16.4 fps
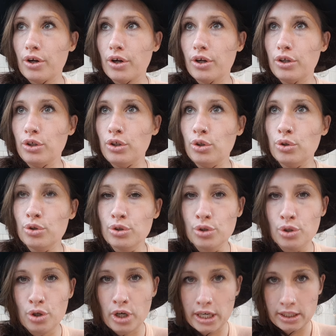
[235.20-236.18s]
you're
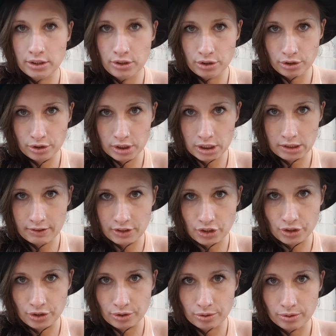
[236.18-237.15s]
not in your
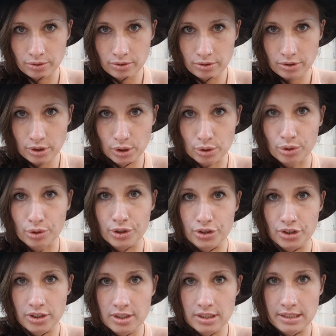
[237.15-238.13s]
original soul
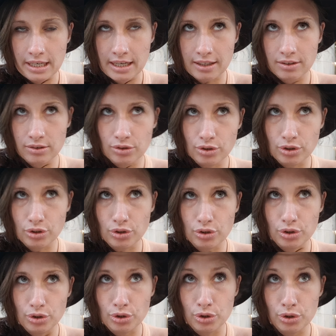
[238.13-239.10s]
origin state. So
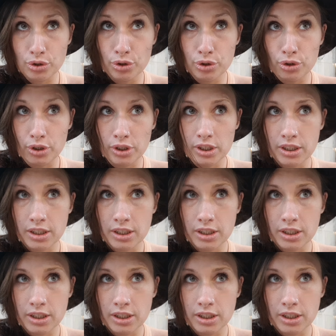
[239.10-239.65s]
you